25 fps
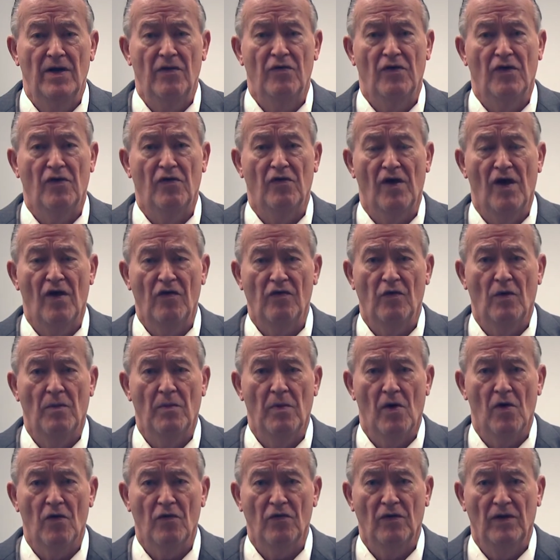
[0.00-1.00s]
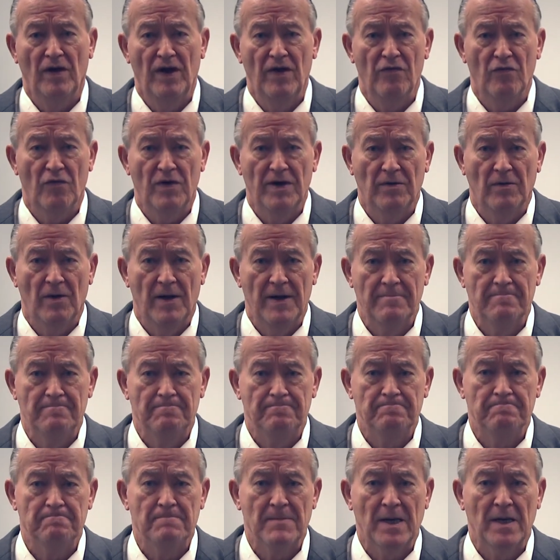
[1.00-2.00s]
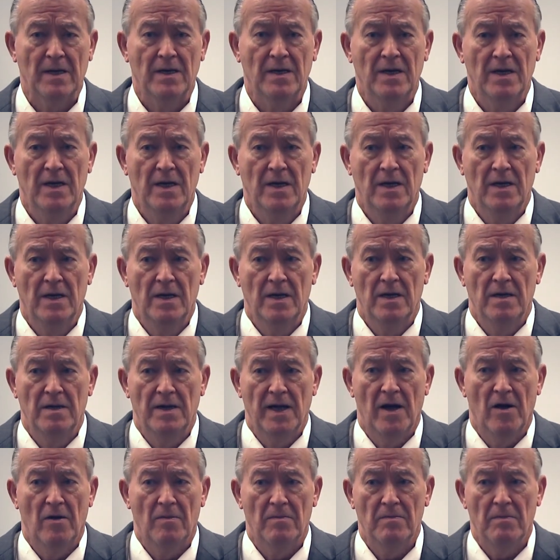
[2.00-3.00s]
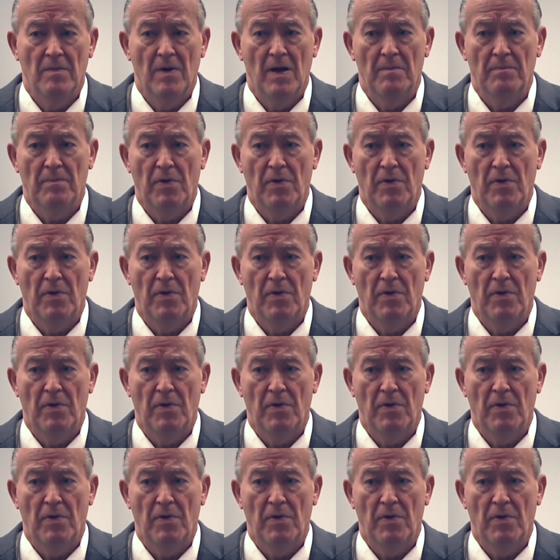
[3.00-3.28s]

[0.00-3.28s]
a successful personal injury claim. Now,